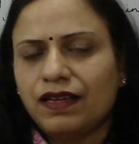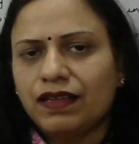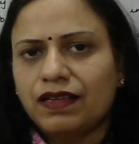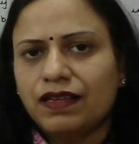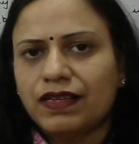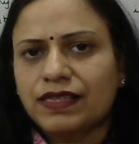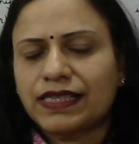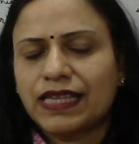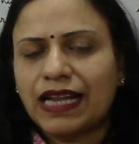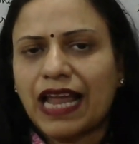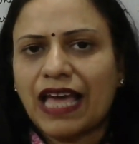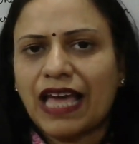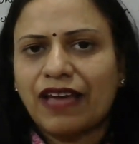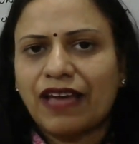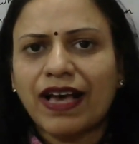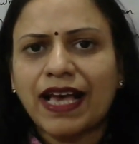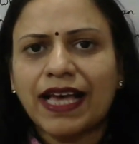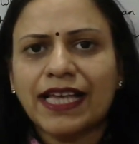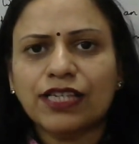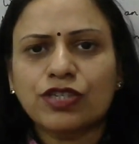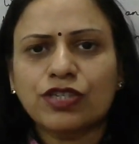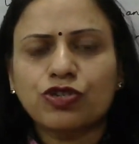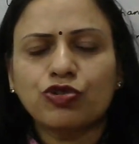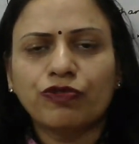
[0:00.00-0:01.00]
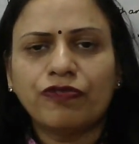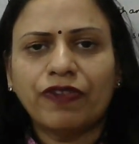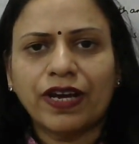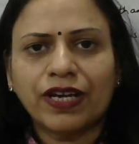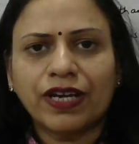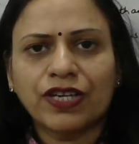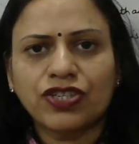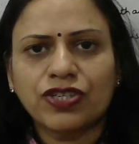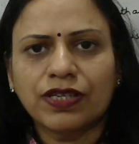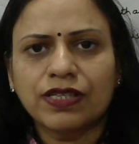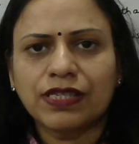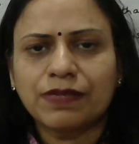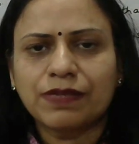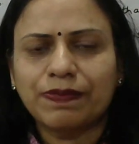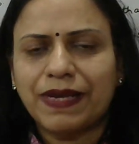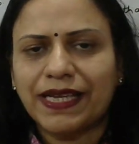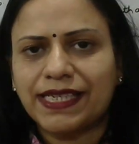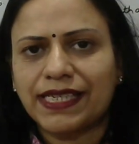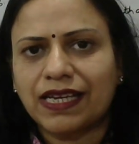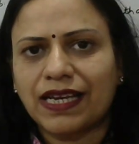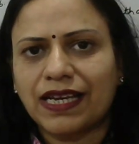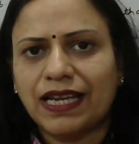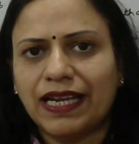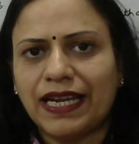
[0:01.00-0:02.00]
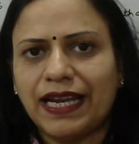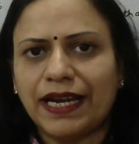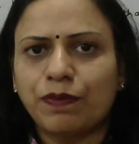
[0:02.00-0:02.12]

Saliva has two functions. Basically,